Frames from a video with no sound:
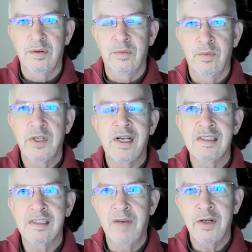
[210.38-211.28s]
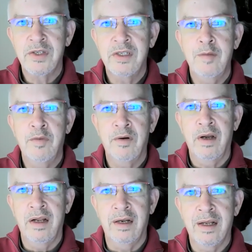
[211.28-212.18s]
which has a much deeper
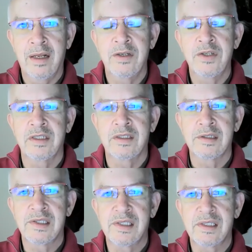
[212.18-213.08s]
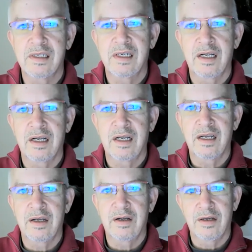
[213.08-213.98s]
intelligence,
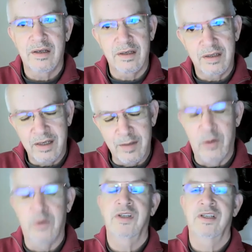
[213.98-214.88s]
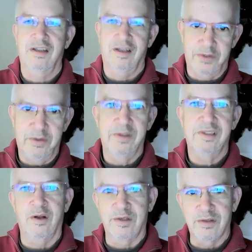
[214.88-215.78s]
emotional, you could say
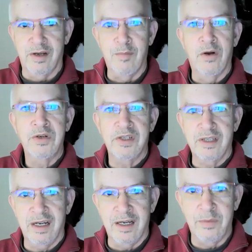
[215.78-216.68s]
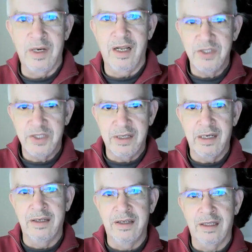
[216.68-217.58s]
also emotional and relational
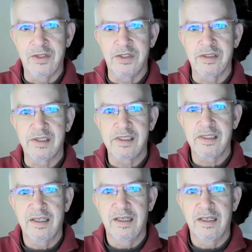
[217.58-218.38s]
intelligence.